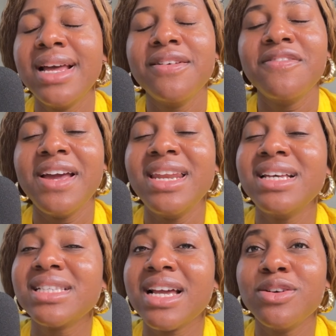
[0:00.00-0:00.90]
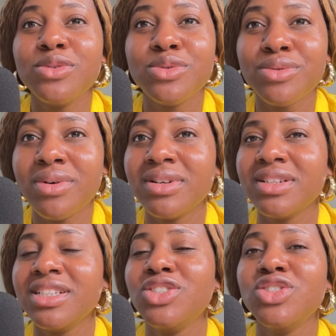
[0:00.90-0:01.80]
finance can't go wrong.
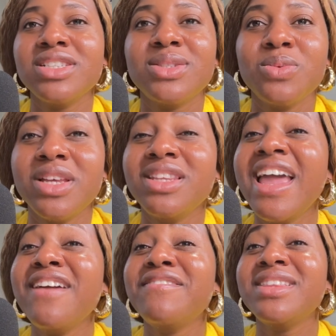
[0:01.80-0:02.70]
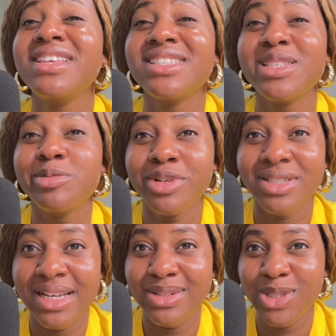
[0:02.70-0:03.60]
It's just the way everything still boils
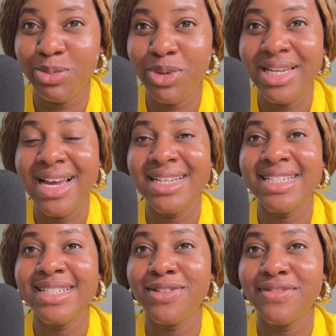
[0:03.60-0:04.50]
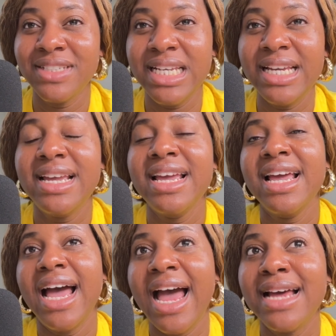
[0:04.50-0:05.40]
down to money at the end of the day,
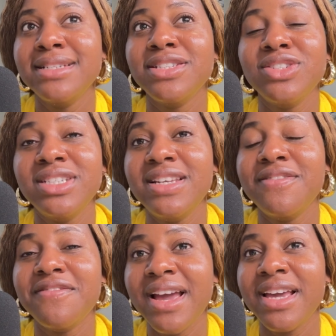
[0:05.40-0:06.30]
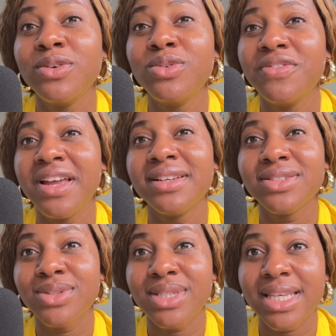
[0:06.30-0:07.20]
and you need a good
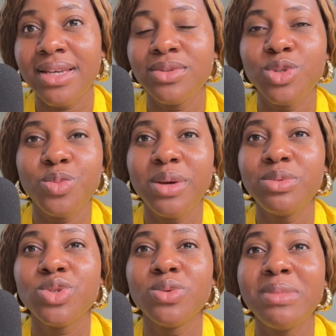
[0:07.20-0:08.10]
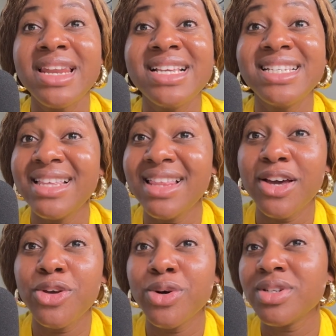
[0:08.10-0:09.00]
financial skill to be able to manage either
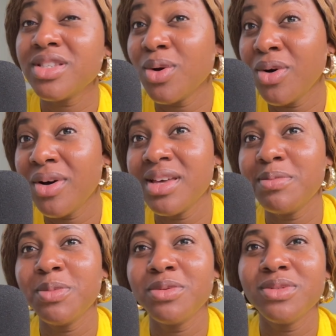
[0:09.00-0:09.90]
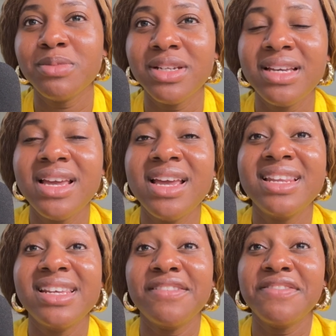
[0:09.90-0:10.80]
yours or other people's money.
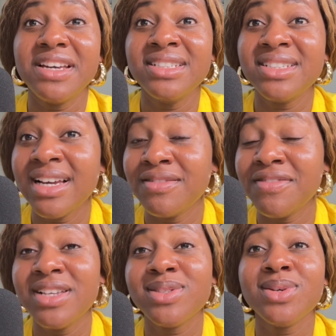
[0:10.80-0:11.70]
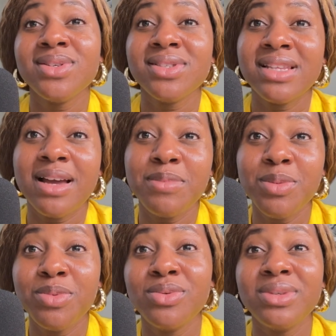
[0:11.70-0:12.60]
There are financial advisors, there are
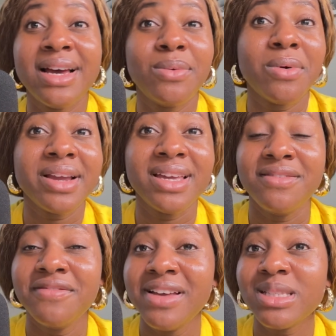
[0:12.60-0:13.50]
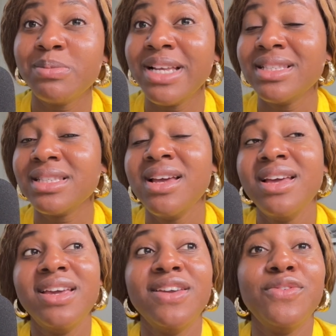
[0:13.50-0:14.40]
people that work in investments.
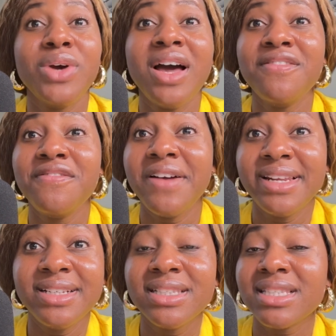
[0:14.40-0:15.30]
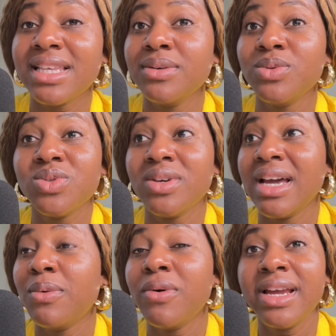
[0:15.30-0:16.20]
If you have finance skills, you
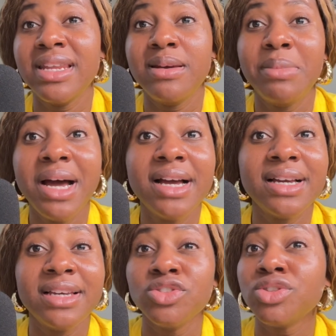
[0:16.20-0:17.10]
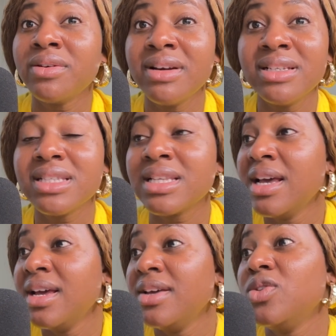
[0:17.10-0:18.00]
can work in a bank, insurance.
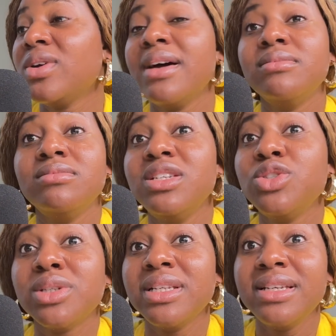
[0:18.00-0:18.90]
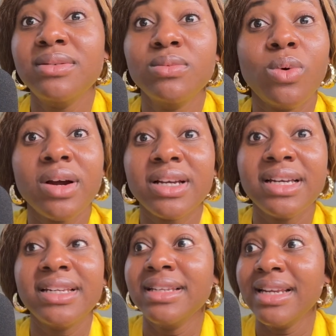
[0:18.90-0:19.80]
You can literally work
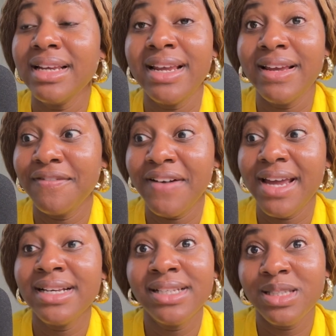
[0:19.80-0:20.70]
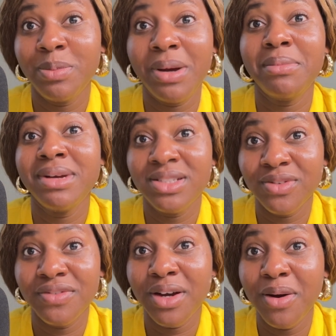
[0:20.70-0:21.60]
in a finance department
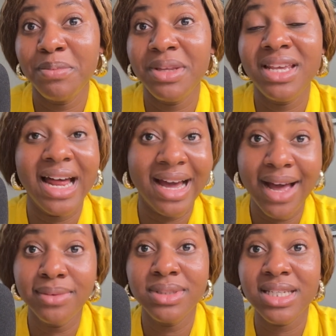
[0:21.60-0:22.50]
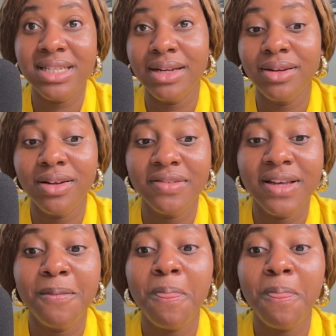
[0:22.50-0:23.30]
of a company, accounting, and all of that.